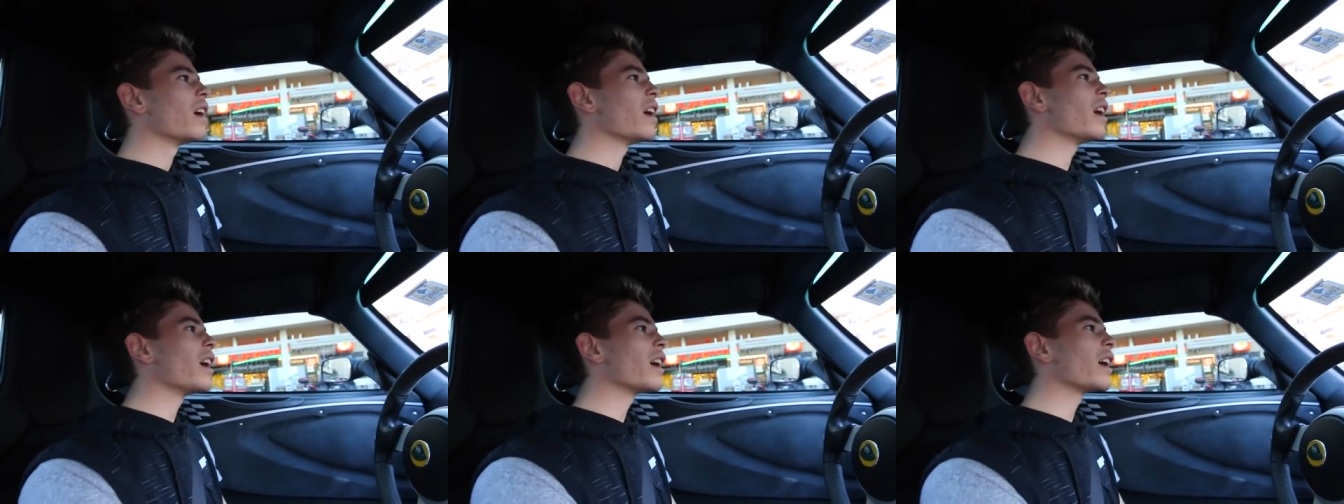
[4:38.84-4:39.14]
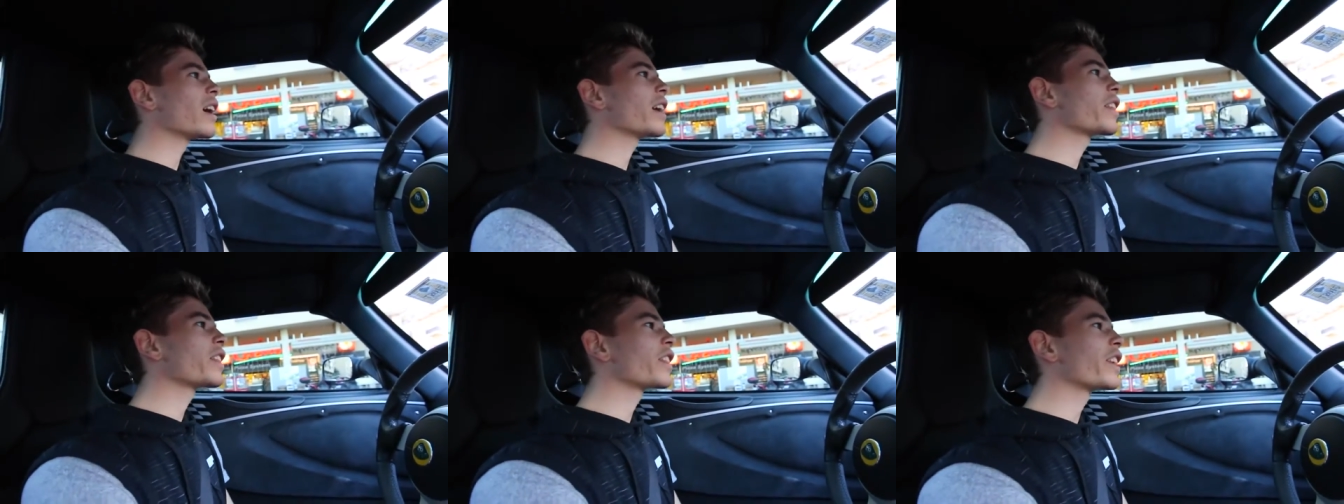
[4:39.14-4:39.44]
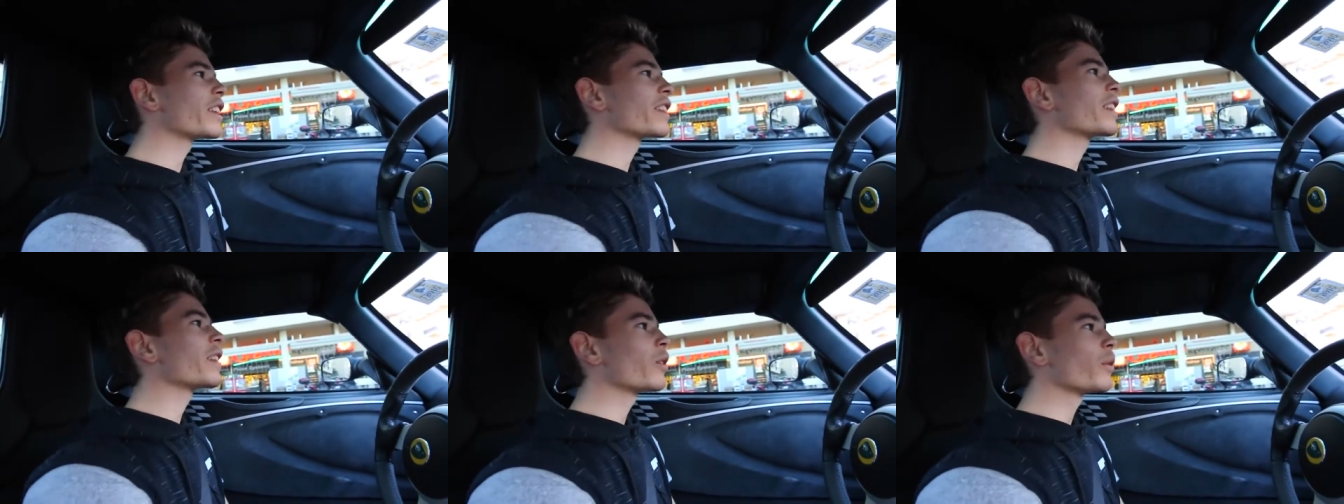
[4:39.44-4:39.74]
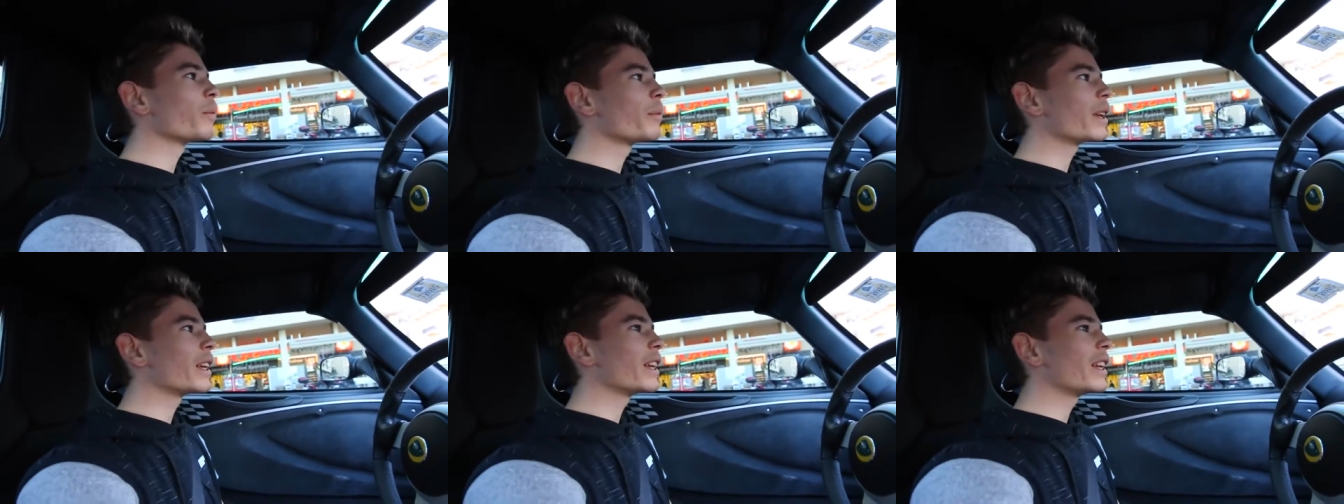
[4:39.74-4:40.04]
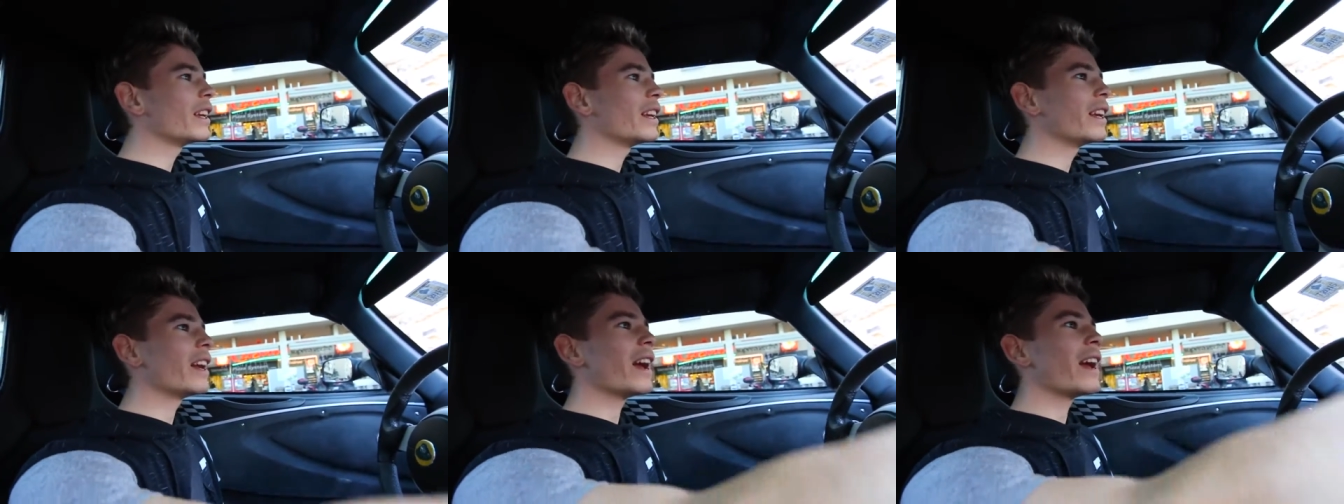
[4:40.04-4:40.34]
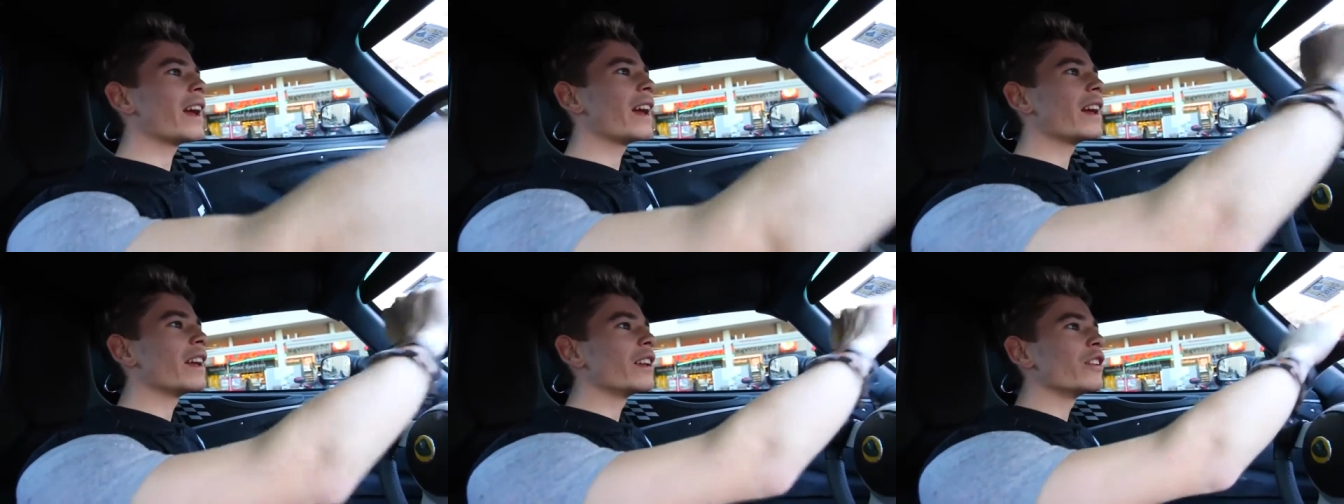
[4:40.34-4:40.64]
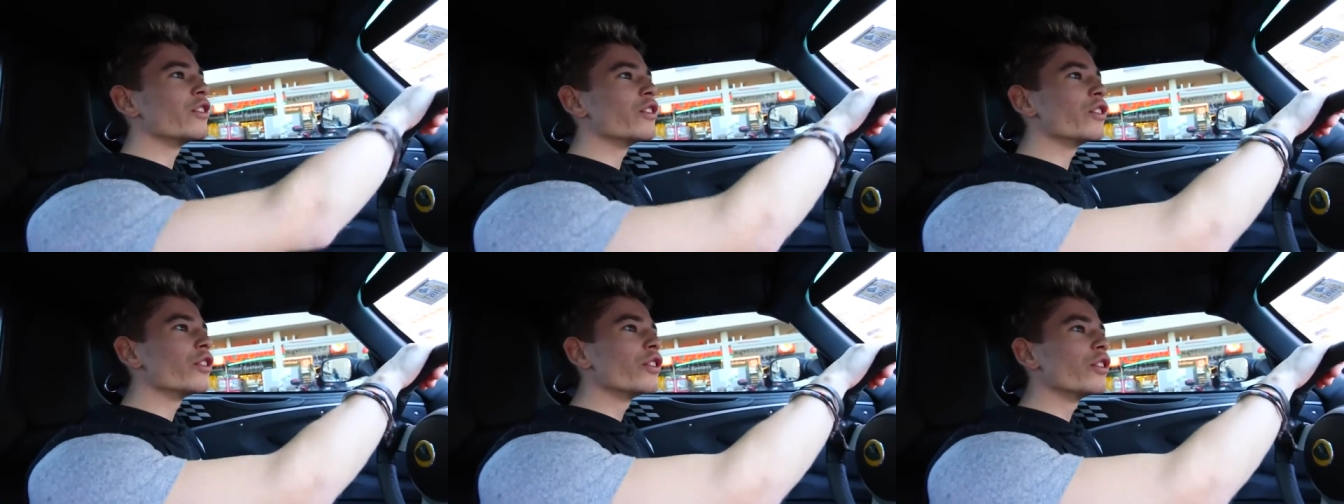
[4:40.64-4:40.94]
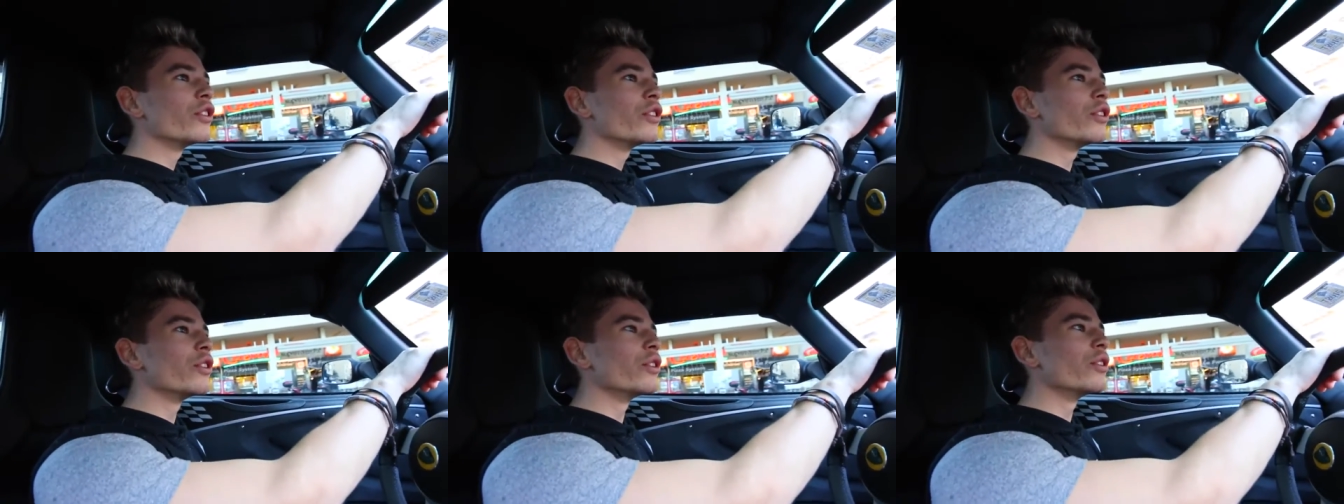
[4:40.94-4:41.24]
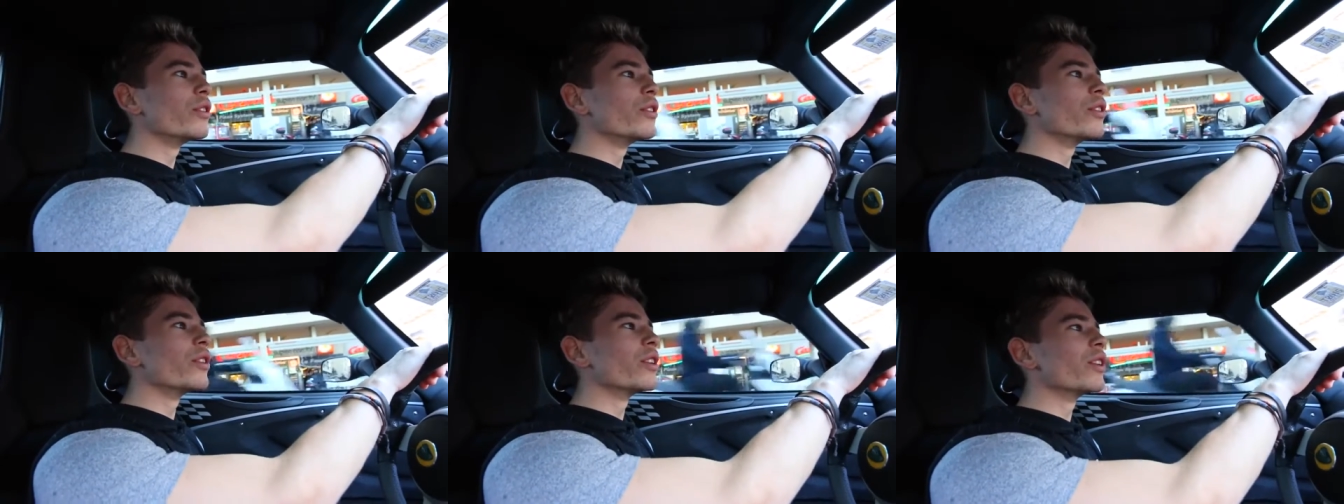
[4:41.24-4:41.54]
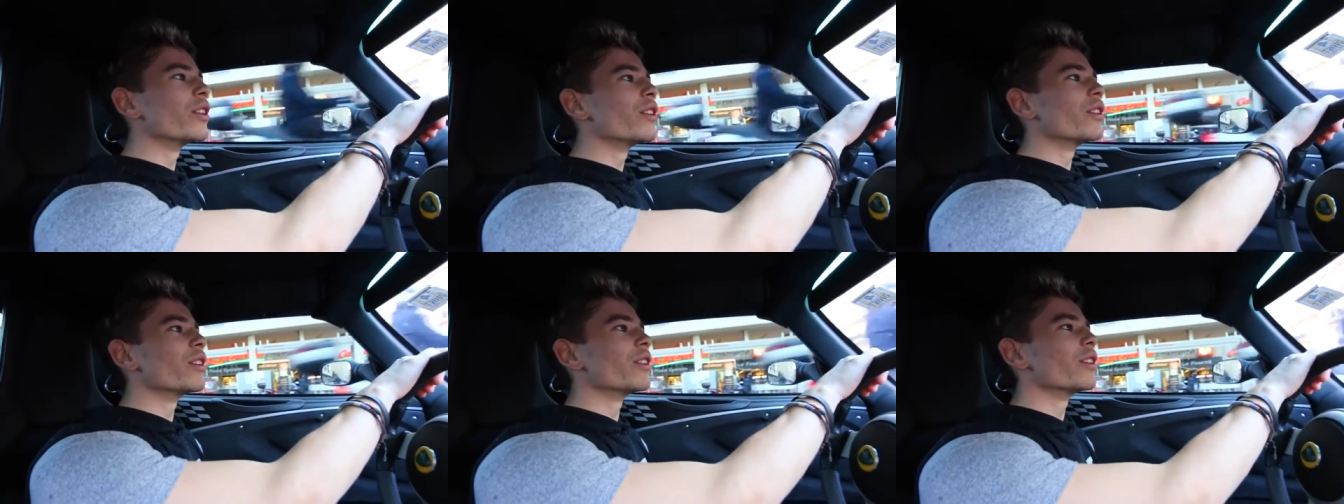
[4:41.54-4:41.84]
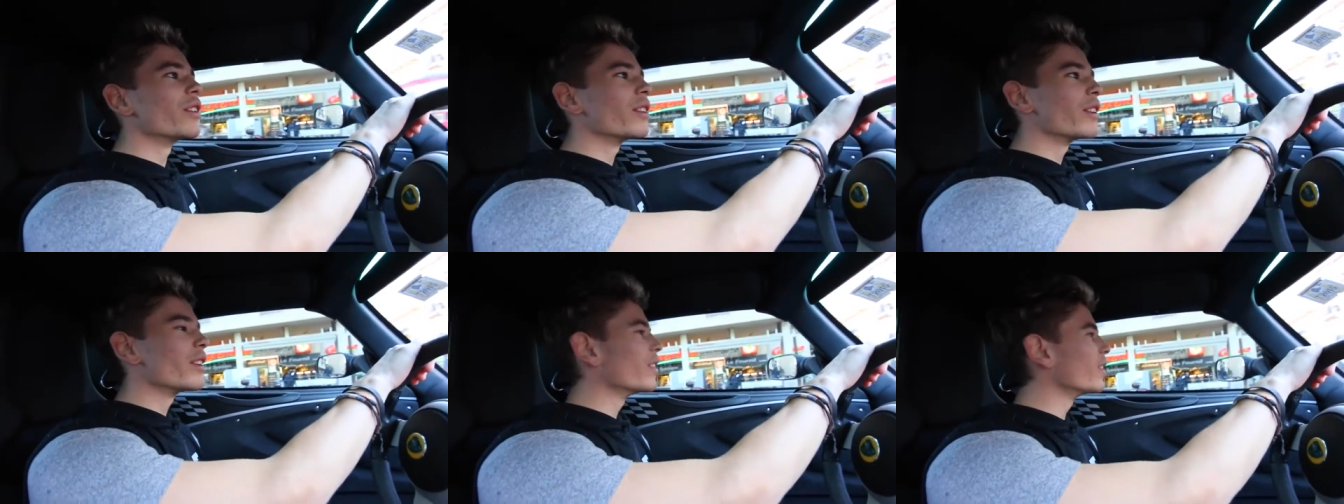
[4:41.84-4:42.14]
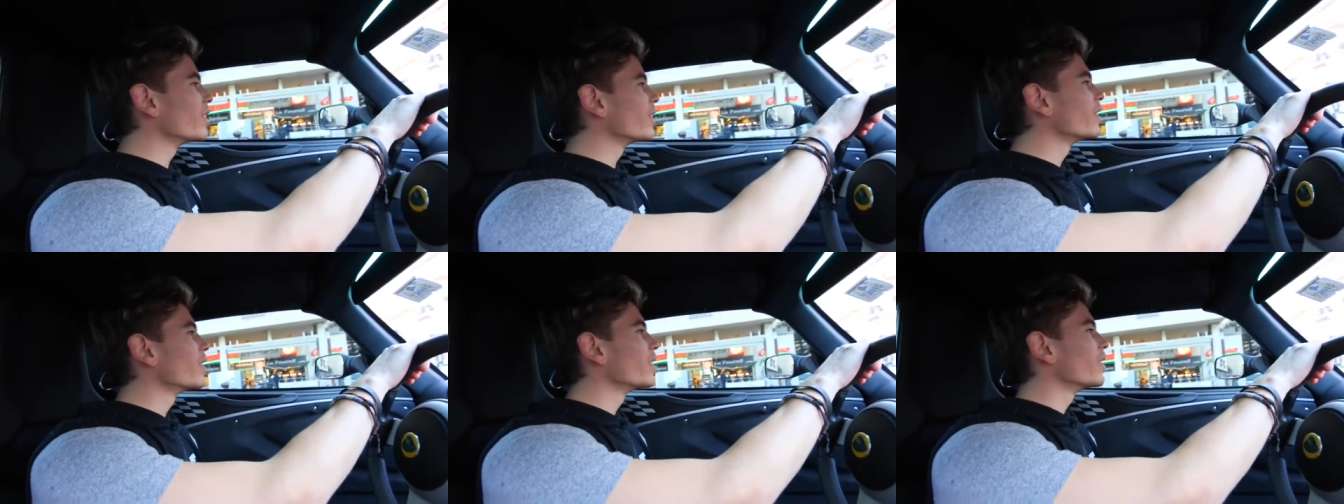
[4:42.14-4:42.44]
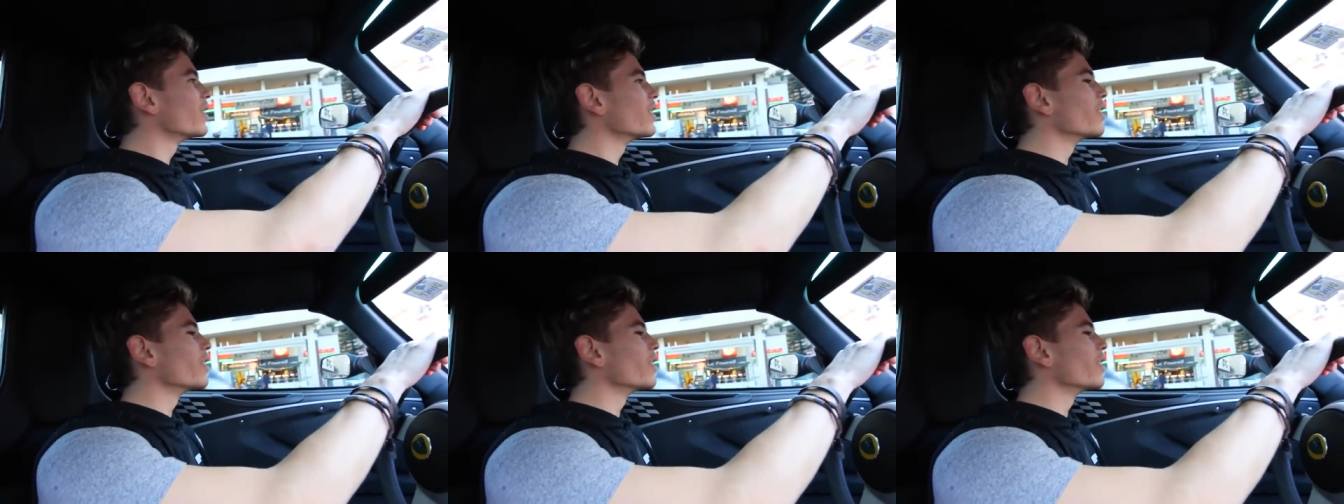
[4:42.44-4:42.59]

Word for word: I think there will be a, a new... Four, a 488.